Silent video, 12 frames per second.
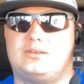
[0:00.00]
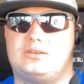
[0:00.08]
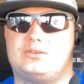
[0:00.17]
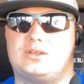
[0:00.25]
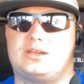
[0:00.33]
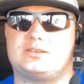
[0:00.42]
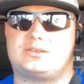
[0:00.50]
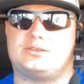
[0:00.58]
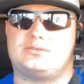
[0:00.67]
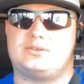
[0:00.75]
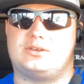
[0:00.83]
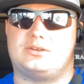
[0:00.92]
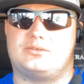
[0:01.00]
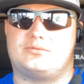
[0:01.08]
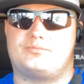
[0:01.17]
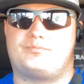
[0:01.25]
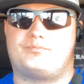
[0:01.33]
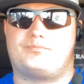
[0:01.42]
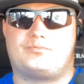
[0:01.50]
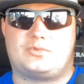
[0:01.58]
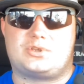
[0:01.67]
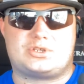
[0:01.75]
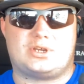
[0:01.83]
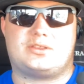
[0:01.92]
You guys could,
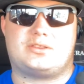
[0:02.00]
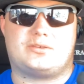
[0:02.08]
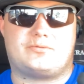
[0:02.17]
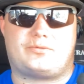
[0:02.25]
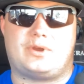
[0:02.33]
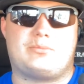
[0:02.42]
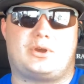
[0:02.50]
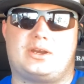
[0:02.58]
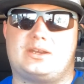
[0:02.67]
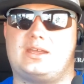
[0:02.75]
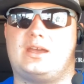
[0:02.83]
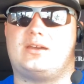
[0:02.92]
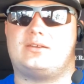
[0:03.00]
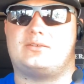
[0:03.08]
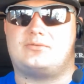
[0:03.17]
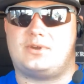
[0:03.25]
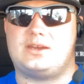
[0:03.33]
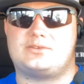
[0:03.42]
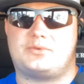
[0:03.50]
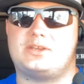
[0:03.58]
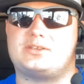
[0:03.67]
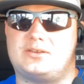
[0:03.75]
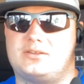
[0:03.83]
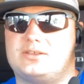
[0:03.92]
shut the freight market down and raise
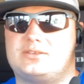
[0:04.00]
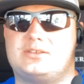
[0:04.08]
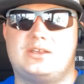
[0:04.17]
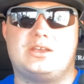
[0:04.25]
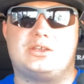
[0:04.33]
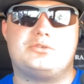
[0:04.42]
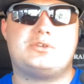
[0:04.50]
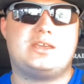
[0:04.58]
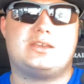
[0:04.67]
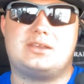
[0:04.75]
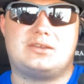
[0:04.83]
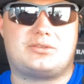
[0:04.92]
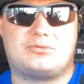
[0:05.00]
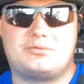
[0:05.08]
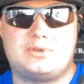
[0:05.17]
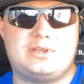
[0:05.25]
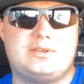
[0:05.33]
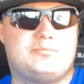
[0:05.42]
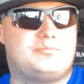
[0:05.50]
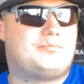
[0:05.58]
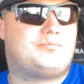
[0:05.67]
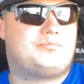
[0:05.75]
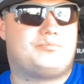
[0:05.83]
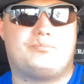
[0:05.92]
rates and all this. You can't get 3
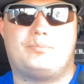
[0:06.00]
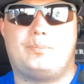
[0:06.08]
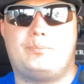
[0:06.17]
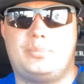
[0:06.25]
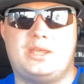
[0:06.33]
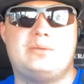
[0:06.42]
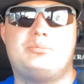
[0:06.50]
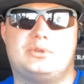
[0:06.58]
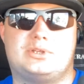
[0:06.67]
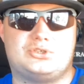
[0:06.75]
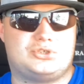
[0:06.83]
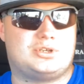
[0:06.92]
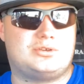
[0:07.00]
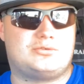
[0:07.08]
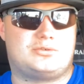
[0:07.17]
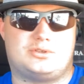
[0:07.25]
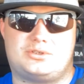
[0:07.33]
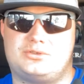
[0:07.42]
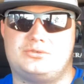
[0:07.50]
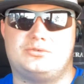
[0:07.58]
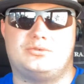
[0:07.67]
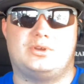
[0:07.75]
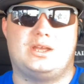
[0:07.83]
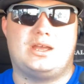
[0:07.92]
people in general
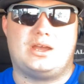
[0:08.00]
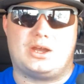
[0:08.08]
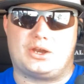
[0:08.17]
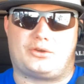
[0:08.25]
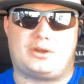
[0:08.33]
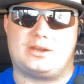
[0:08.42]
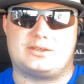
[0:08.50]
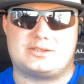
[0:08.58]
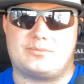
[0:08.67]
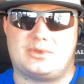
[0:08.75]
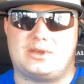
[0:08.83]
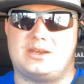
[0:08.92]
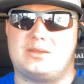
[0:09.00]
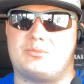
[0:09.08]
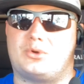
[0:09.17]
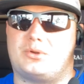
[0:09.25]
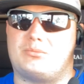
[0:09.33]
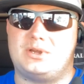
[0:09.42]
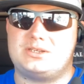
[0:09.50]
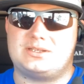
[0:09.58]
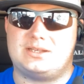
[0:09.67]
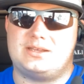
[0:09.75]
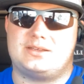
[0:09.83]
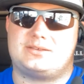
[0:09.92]
to agree on something anymore, much
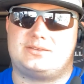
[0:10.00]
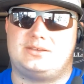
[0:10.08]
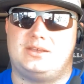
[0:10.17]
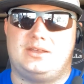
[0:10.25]
less,